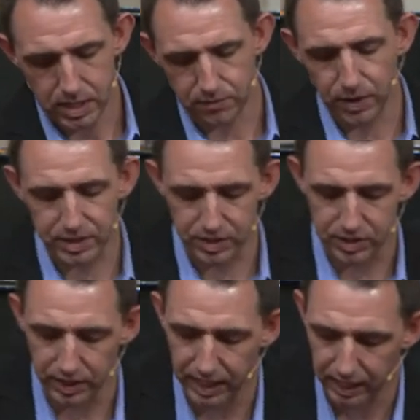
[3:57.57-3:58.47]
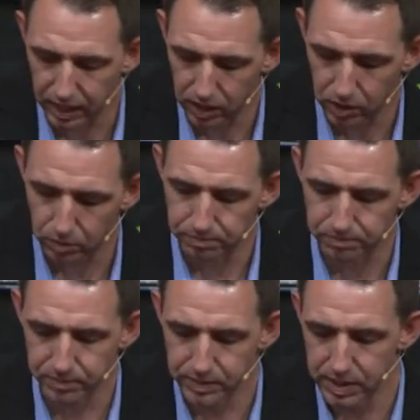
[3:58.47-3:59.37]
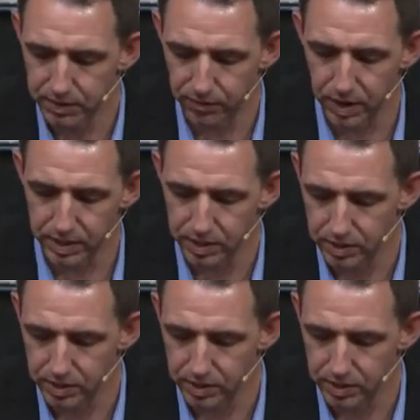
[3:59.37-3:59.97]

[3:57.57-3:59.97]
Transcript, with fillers: it frees us to let go, and it frees